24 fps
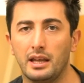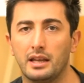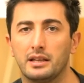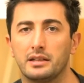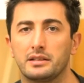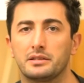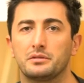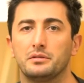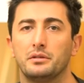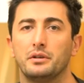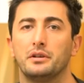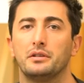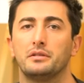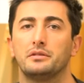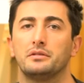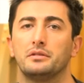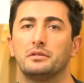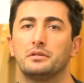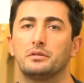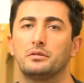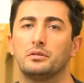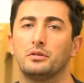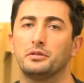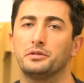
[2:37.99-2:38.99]
it's going
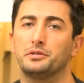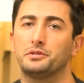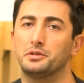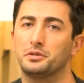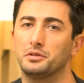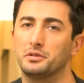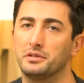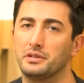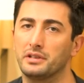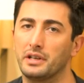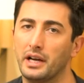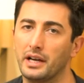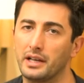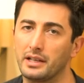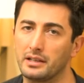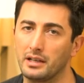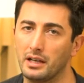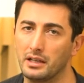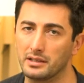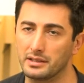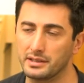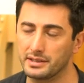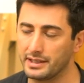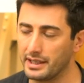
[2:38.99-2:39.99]
to cost you nine
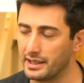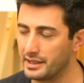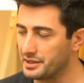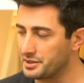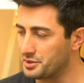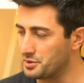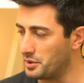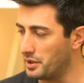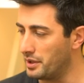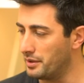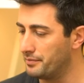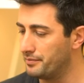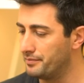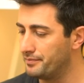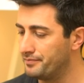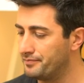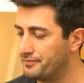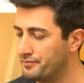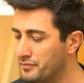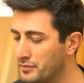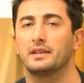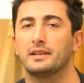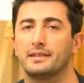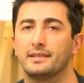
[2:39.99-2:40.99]
dollars extra.
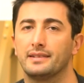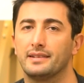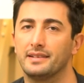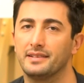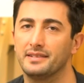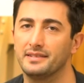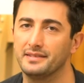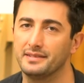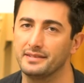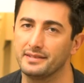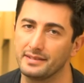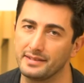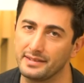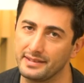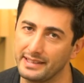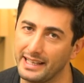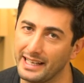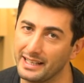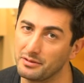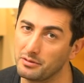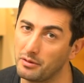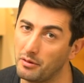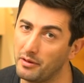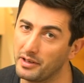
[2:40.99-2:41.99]

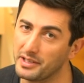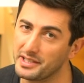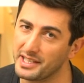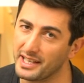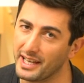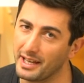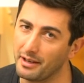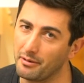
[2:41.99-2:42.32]
Thanks for watching,